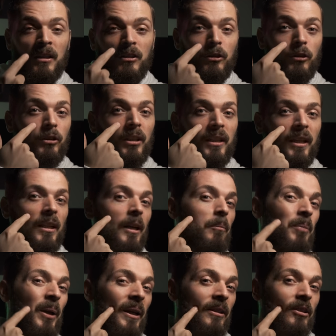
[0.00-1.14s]
so you can get like
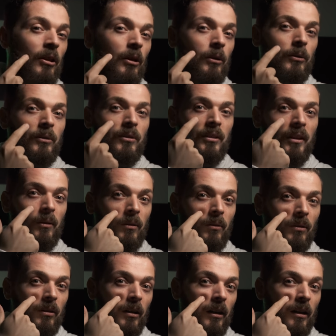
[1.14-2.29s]
pink tones, and
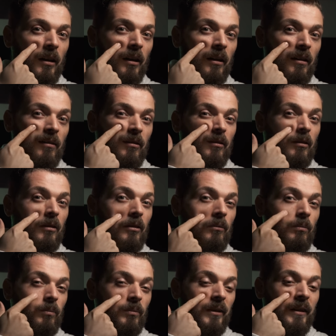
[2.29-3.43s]
then you know,
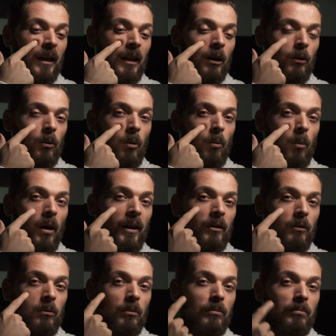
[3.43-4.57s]
yellow or white
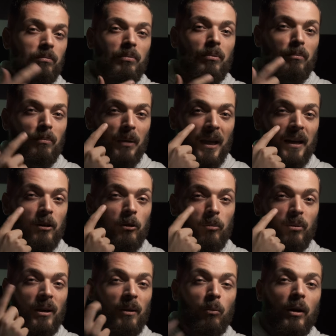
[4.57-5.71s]
or black or
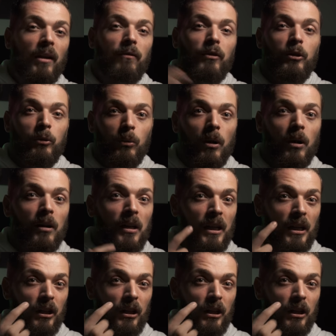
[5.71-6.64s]
brown, whatever you are.